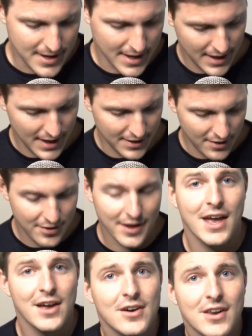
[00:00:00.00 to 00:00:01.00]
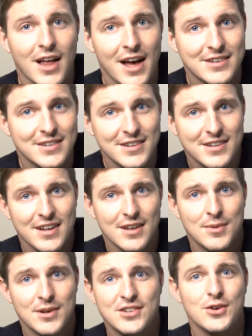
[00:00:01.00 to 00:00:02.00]
Another thing, AR glasses.
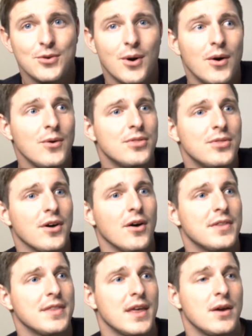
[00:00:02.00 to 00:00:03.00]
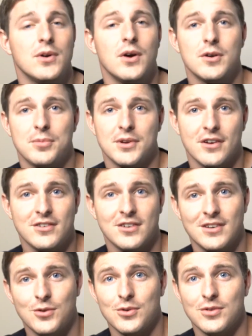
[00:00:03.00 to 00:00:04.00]
Min-Chi Kuo thought that they would go into
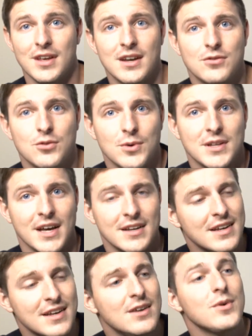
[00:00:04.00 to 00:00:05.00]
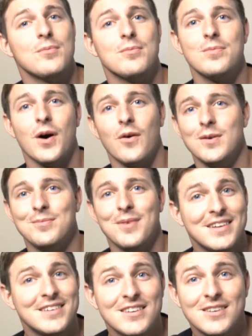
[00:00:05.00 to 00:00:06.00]
production towards the end of 2019. We thought we
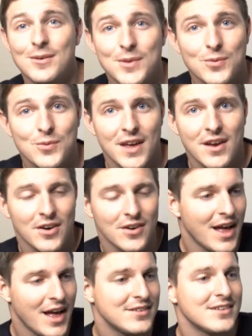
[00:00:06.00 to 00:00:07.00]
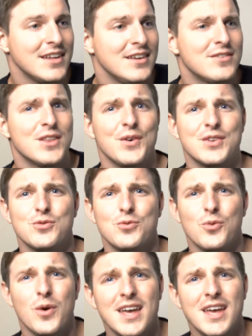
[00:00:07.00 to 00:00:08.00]
might see something with AR glasses, even though it's
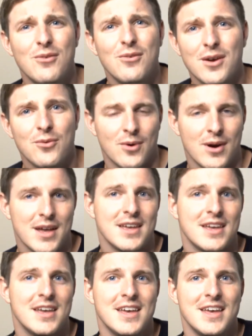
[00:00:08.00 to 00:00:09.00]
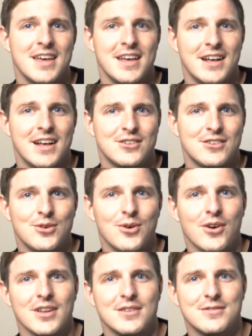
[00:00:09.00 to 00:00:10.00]
way, way, way too
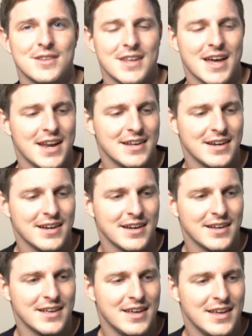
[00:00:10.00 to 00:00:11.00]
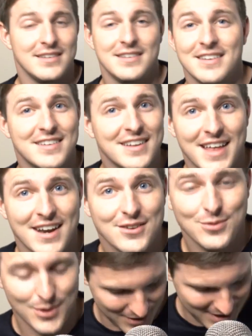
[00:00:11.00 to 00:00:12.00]
early for that. Didn't see that
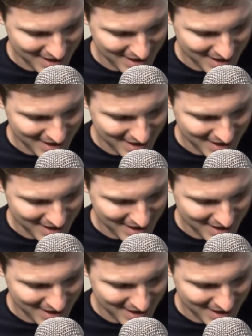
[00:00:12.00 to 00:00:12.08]
as well.